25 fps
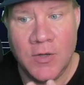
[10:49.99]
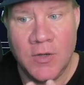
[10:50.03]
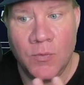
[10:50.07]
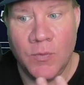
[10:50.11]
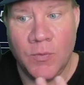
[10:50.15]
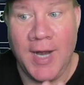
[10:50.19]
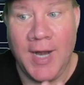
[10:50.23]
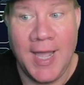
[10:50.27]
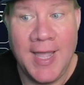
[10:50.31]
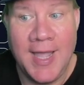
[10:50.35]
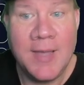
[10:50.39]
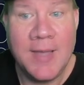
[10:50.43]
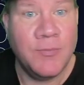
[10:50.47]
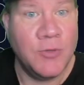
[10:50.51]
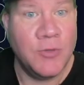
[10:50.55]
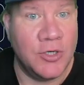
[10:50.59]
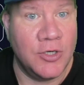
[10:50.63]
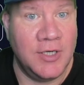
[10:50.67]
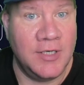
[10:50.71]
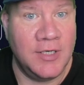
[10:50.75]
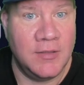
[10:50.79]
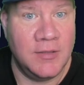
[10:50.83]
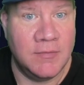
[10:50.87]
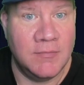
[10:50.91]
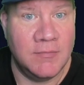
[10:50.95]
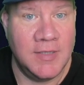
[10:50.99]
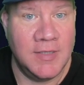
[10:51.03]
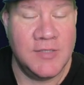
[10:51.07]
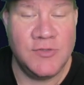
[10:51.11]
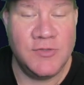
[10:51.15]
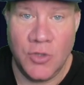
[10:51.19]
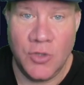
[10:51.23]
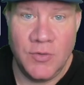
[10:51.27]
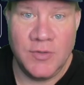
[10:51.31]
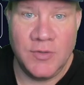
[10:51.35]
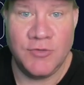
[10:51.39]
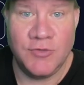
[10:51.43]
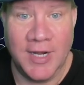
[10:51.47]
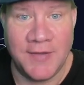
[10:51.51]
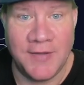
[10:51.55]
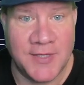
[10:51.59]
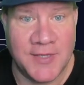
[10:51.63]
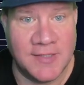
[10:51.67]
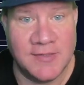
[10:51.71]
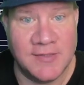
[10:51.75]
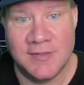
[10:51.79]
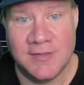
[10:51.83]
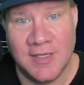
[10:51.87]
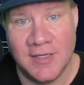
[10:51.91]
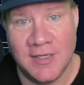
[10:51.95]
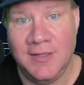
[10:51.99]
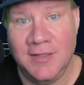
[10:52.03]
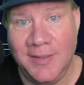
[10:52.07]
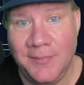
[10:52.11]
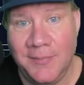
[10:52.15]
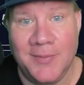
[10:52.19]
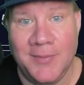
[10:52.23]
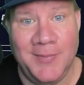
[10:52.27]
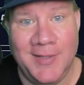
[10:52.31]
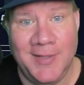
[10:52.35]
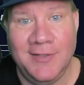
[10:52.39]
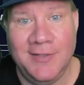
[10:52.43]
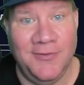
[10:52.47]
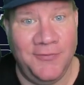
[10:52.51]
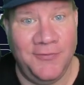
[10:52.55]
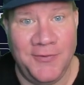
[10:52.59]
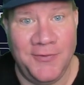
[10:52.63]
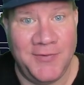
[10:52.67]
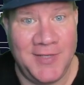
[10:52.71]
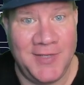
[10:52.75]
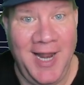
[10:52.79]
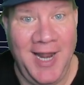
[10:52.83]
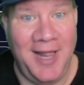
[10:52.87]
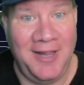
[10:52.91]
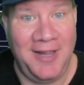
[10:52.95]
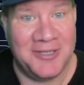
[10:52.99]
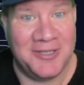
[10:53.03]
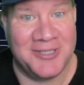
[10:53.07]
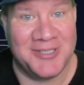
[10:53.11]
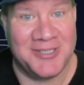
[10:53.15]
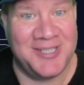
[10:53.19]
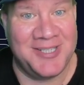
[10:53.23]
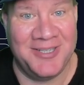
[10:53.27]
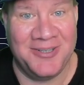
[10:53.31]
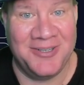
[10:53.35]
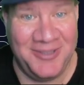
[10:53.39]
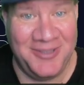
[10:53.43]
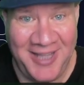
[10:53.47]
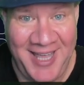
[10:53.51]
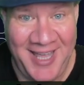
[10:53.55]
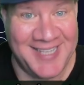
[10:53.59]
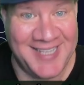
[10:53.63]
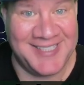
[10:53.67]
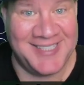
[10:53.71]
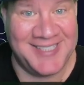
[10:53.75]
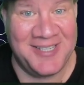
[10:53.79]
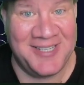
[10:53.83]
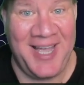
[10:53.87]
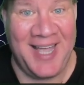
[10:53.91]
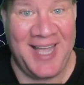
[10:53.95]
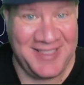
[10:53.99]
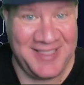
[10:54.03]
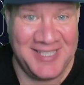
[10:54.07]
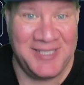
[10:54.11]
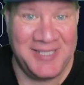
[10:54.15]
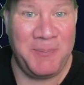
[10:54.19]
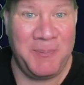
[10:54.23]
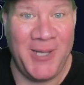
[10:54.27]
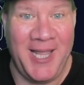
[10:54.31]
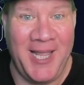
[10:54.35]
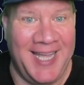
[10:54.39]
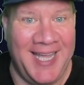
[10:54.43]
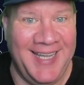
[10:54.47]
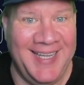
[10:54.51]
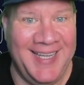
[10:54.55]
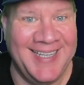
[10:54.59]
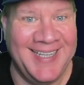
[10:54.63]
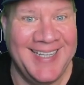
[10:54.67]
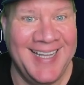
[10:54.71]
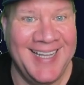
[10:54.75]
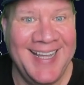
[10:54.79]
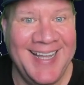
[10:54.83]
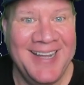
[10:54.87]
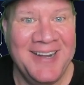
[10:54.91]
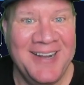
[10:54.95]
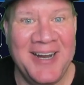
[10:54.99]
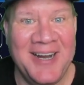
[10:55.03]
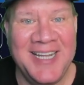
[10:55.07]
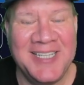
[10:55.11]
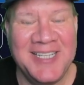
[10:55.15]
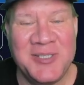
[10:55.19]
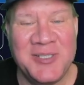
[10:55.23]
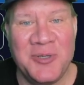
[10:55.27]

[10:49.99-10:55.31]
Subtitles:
What I am good at is knowing DraftKings is going to limit me to $50 or less on this play, right?